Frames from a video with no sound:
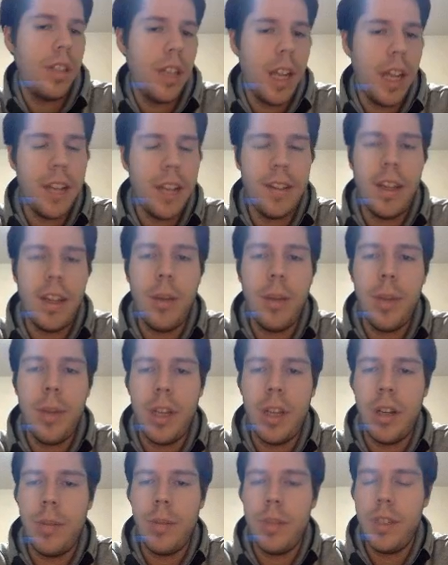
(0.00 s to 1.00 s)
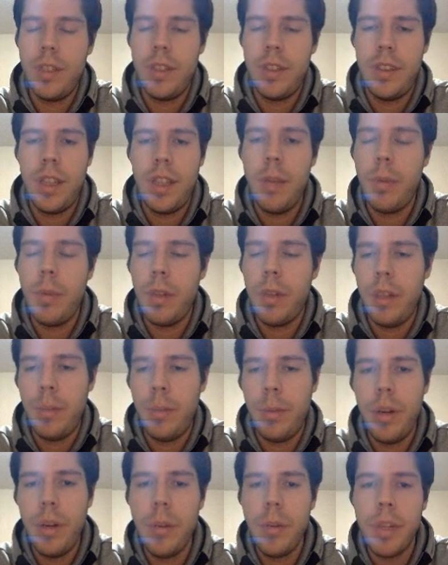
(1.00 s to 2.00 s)
has now become the staple in
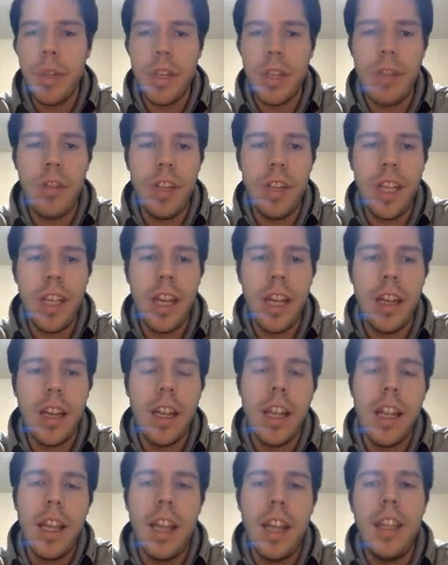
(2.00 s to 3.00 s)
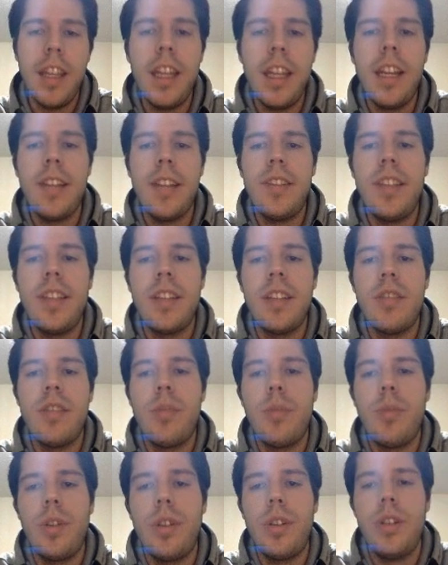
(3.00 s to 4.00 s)
pretty much every deck. And then as tech
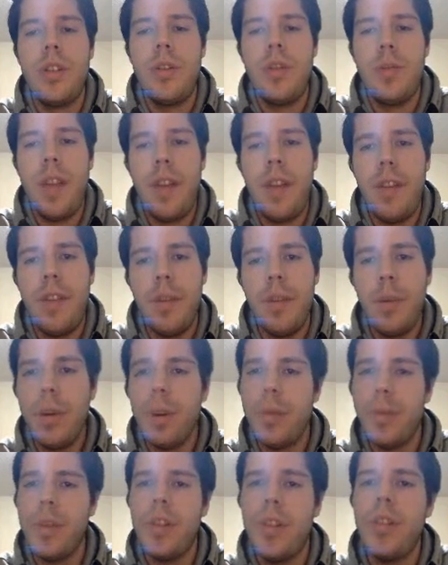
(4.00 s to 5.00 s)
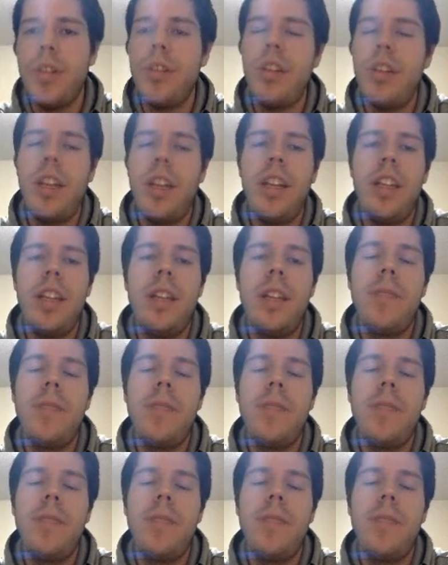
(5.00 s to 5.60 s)
supporters, we have the Pokemon Center Lady